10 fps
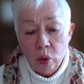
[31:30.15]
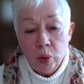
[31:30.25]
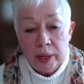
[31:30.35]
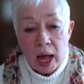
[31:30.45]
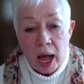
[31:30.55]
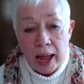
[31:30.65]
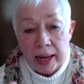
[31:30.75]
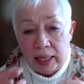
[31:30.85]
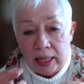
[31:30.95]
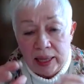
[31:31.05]
when
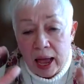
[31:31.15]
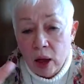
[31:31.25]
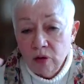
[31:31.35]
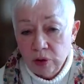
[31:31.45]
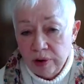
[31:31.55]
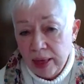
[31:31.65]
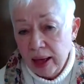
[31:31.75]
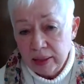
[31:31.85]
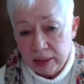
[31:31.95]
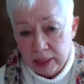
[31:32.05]
I allow for
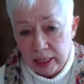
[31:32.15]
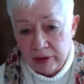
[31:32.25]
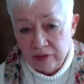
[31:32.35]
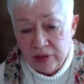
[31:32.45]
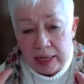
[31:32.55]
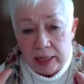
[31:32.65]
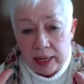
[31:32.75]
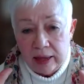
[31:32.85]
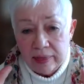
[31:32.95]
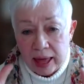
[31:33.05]
that
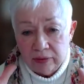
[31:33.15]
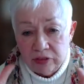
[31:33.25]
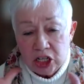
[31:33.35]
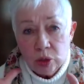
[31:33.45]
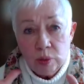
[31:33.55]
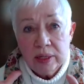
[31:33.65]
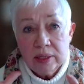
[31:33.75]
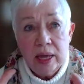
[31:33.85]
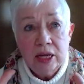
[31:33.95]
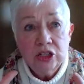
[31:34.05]
feeling, that
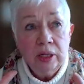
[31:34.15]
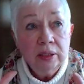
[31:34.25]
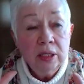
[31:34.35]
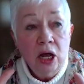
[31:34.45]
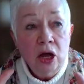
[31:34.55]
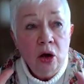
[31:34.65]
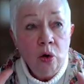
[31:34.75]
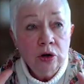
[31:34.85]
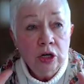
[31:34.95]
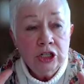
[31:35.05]
visualization,
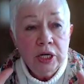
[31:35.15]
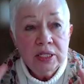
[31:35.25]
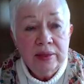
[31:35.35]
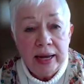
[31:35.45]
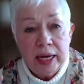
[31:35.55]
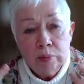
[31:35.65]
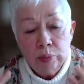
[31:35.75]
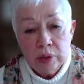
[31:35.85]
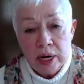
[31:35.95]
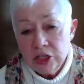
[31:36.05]
or just that
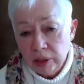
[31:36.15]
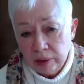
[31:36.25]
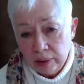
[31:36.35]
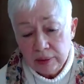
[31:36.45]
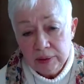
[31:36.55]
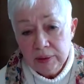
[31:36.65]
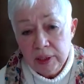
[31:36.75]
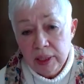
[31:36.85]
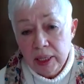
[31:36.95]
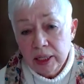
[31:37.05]
impression
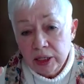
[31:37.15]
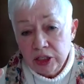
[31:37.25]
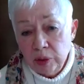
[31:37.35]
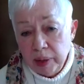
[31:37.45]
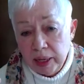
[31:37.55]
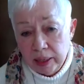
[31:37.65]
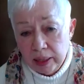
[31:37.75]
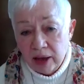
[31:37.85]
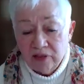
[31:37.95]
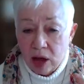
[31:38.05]
to
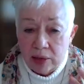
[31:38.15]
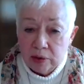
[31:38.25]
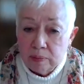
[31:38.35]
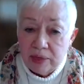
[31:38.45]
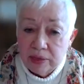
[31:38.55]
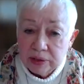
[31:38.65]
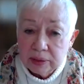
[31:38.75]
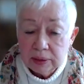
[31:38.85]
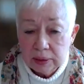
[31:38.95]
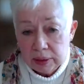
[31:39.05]
be a father-mother
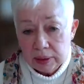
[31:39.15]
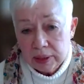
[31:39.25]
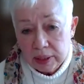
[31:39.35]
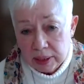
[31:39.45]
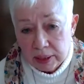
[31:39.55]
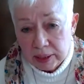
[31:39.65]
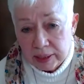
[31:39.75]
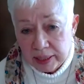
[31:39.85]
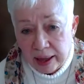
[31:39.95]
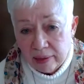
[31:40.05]

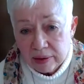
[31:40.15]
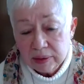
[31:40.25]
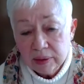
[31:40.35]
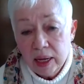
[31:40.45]
together.